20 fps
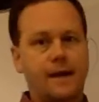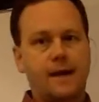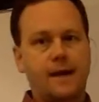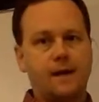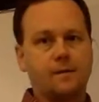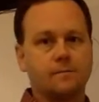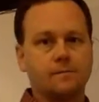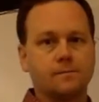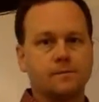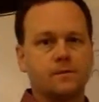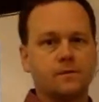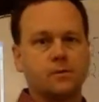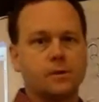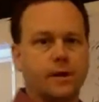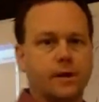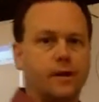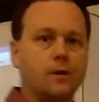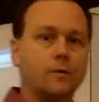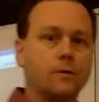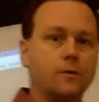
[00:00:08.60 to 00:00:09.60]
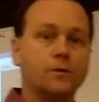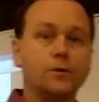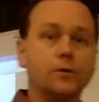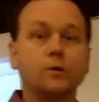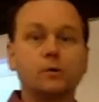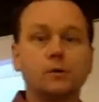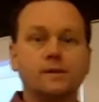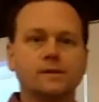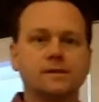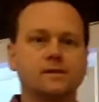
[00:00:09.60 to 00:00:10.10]
atoms, okay, or the
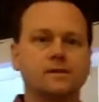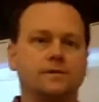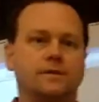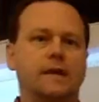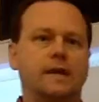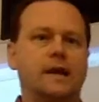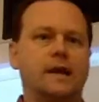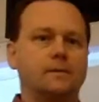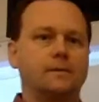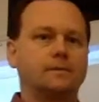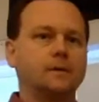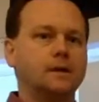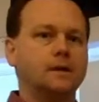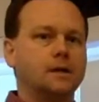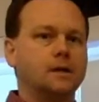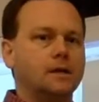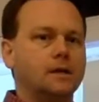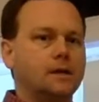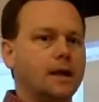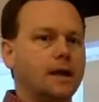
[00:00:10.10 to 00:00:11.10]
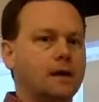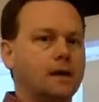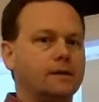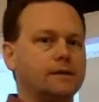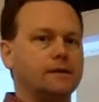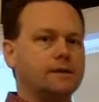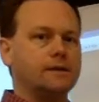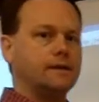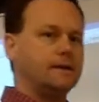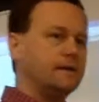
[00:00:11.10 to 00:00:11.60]
nucleus of an atom.
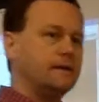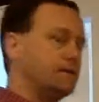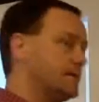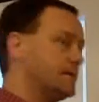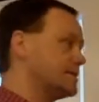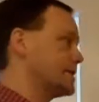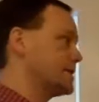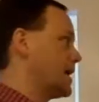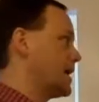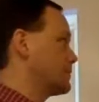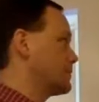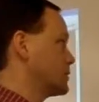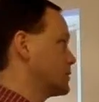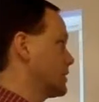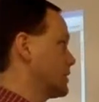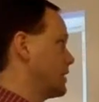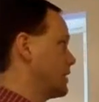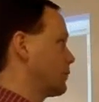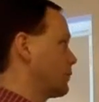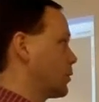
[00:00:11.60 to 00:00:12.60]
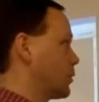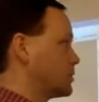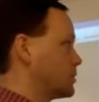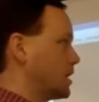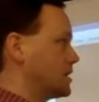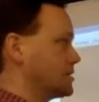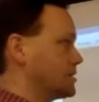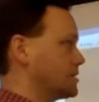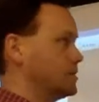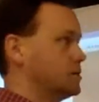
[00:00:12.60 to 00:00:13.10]
Now, in these atoms, we can have
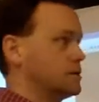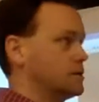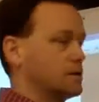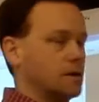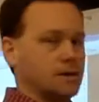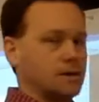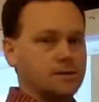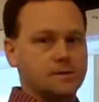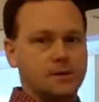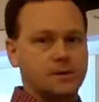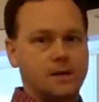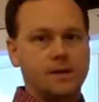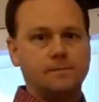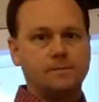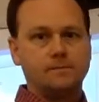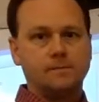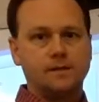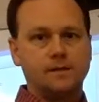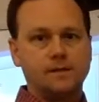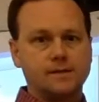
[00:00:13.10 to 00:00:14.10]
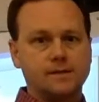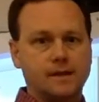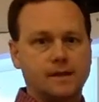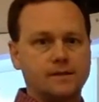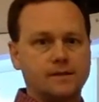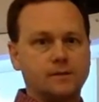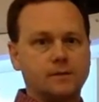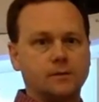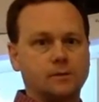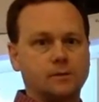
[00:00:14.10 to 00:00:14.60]
protons and neutrons, right,
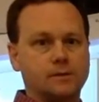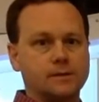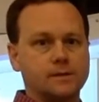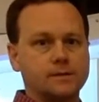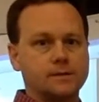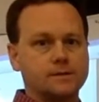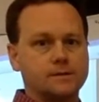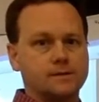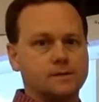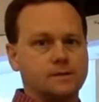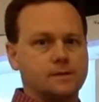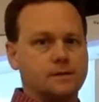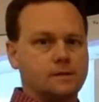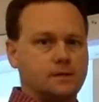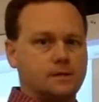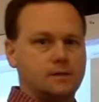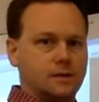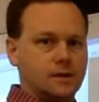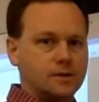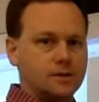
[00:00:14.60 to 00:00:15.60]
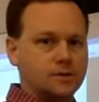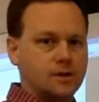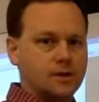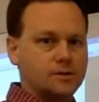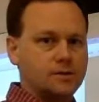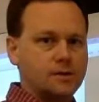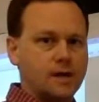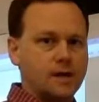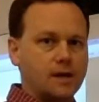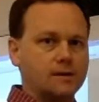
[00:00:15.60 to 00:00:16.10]
inside the nucleus.
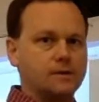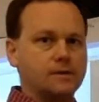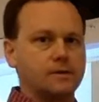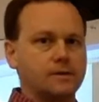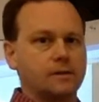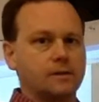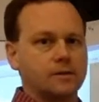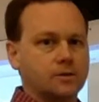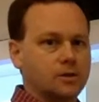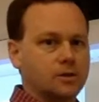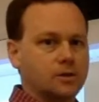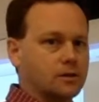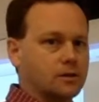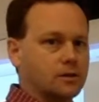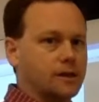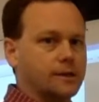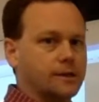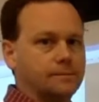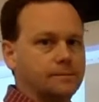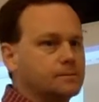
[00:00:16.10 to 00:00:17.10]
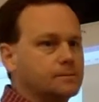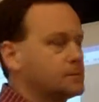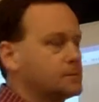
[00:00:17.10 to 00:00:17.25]
Electrons are out in the electron cloud.